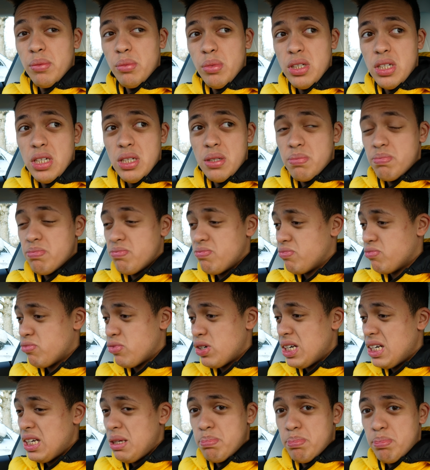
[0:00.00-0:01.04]
which is
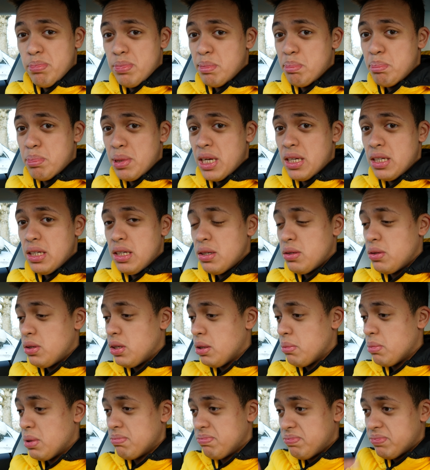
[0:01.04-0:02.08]
really bloody
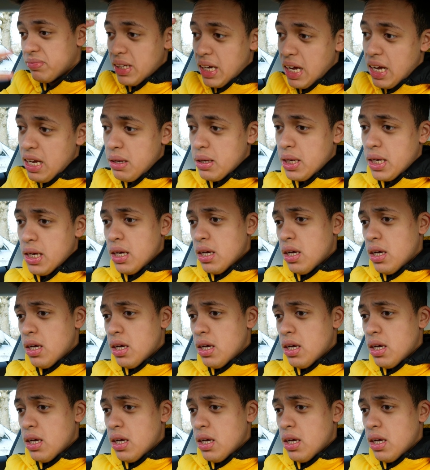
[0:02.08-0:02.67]
annoying, but hey,